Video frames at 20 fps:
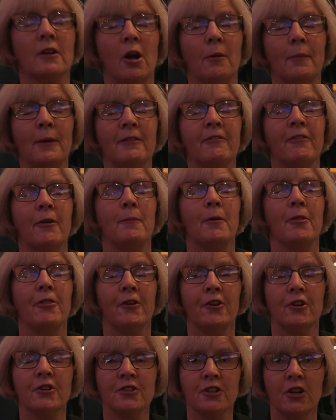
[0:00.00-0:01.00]
coming from a
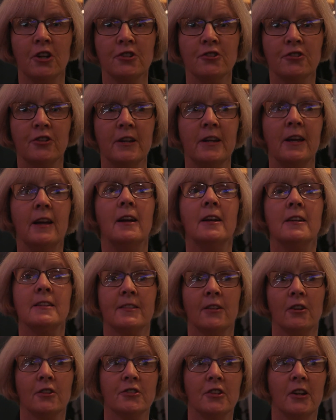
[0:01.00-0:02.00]
third country,
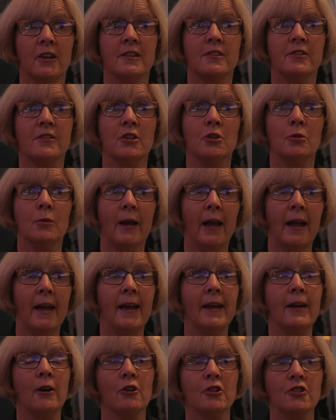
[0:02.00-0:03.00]
such as the
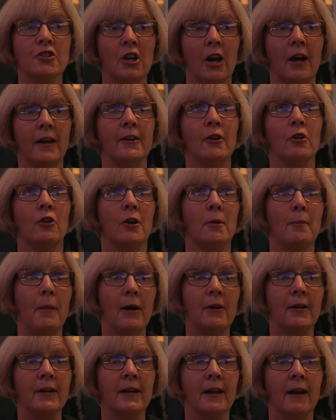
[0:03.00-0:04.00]
UK or China or
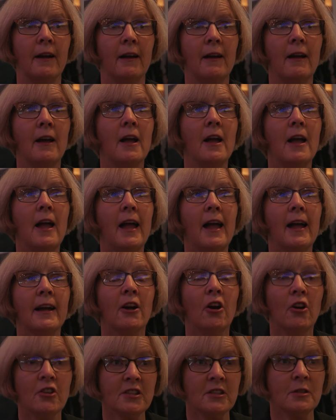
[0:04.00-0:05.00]
America, uh,
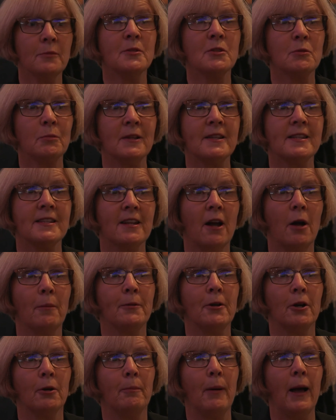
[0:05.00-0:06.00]
customs will
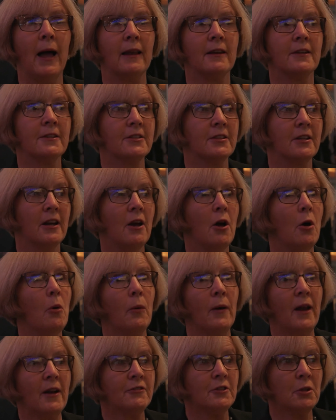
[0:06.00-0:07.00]
stop your pallet,
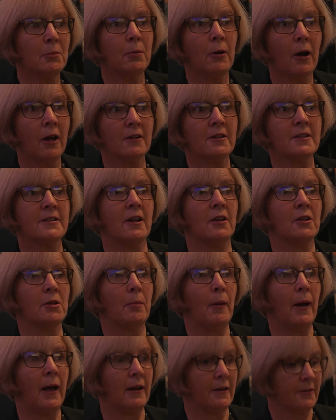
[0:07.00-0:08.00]
whatever the product's on the
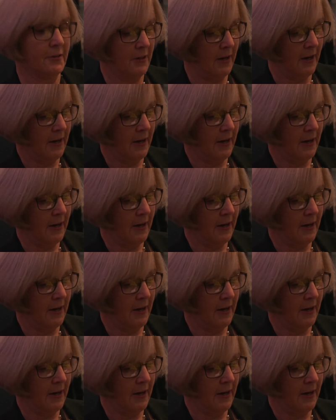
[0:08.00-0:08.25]
pallet,